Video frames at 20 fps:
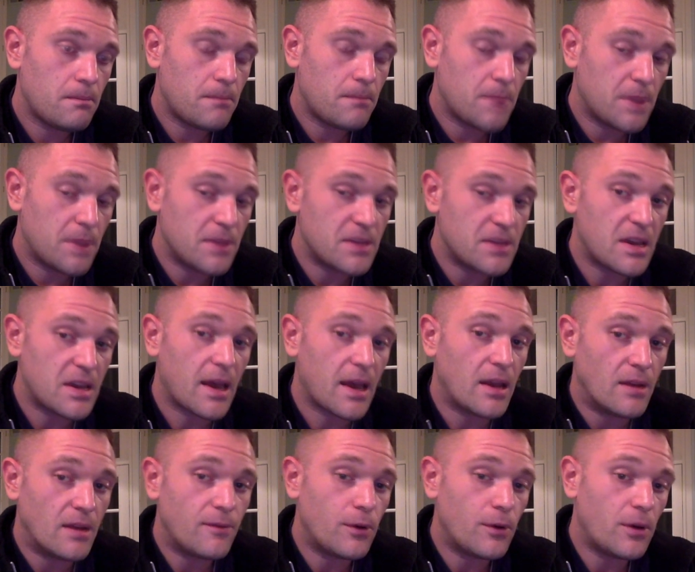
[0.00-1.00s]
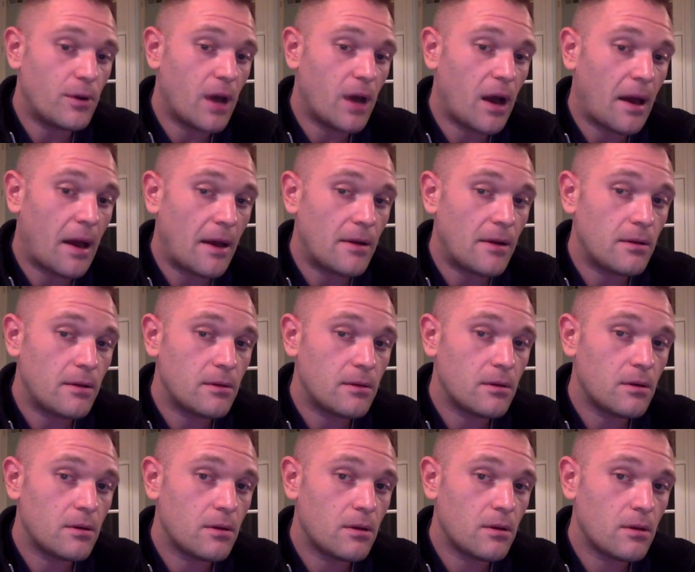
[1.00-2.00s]
Because again, if you're not,
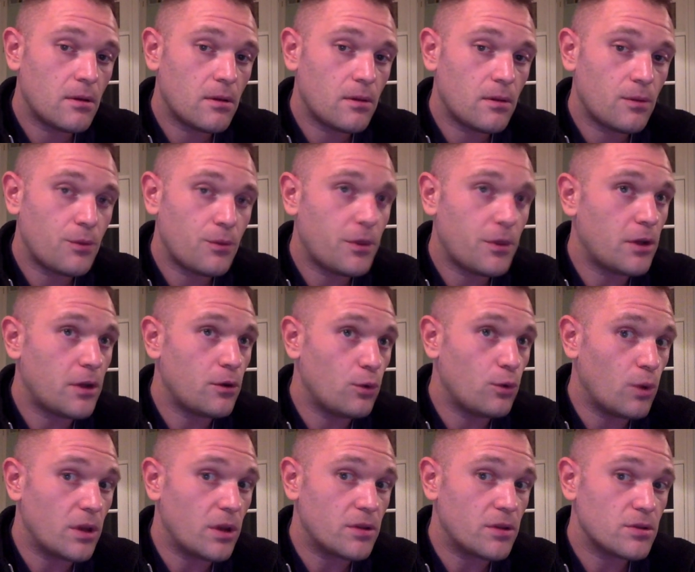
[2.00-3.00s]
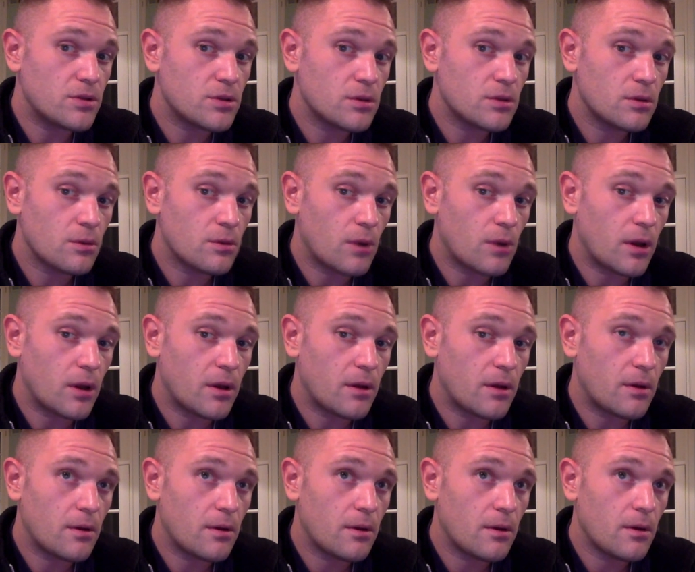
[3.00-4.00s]
then who is, right?
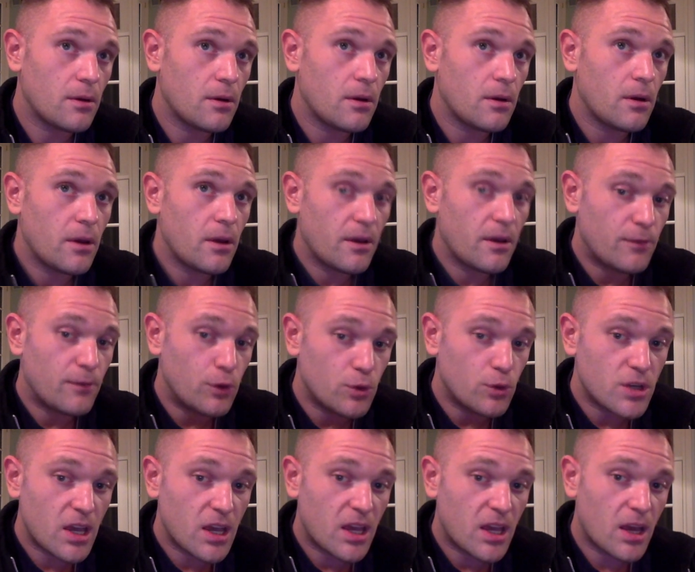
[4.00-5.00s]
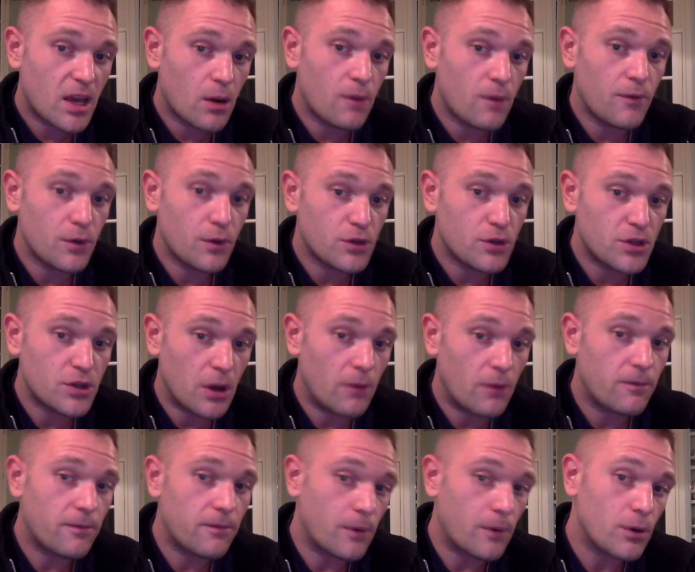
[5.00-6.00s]
If you take care of
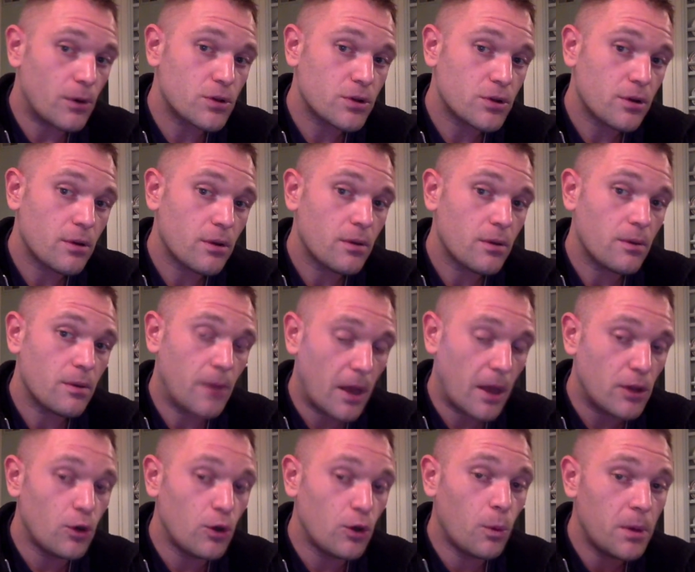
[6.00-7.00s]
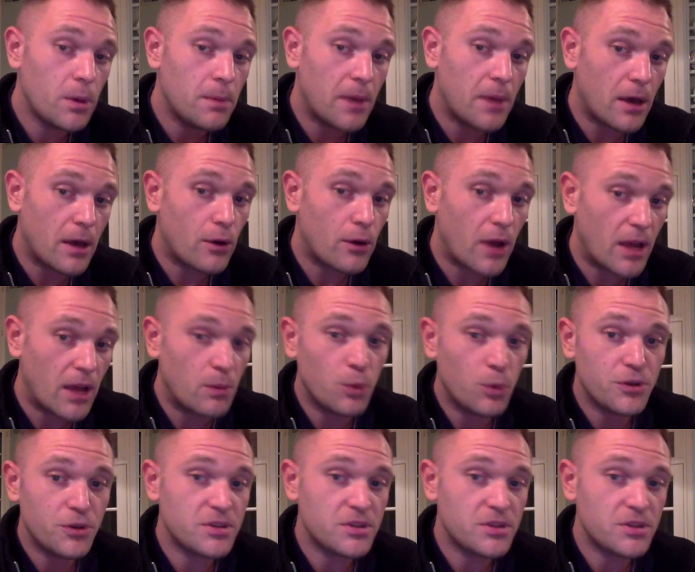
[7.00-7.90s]
yourself first, then you'll be better able to